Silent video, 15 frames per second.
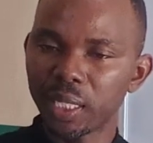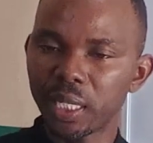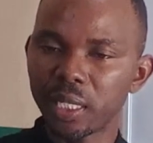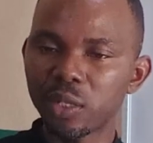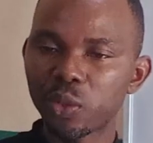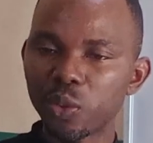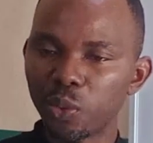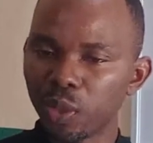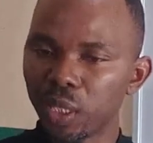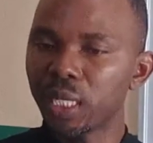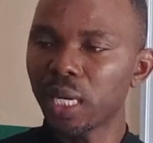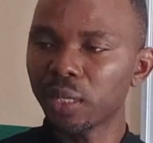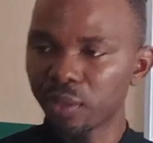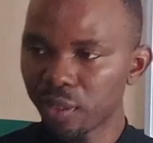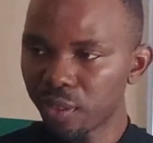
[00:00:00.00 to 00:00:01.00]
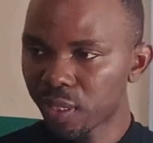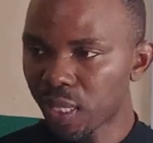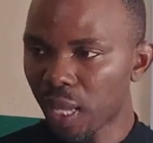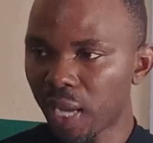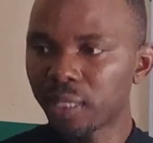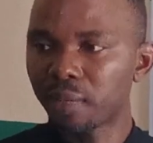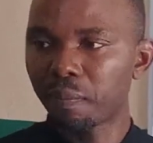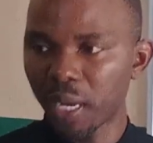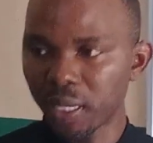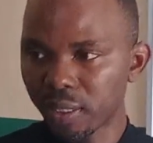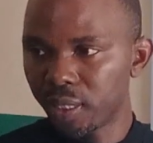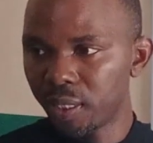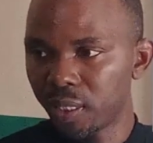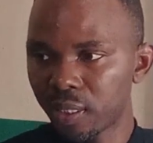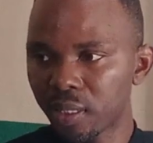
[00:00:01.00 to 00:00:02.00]
that is to read and understand
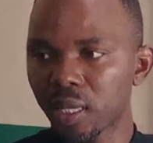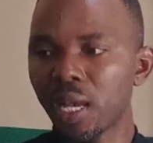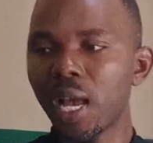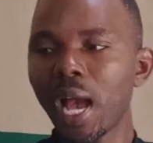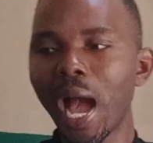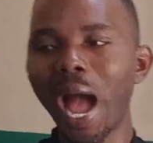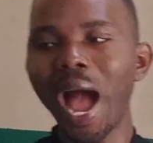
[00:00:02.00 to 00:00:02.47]
passages,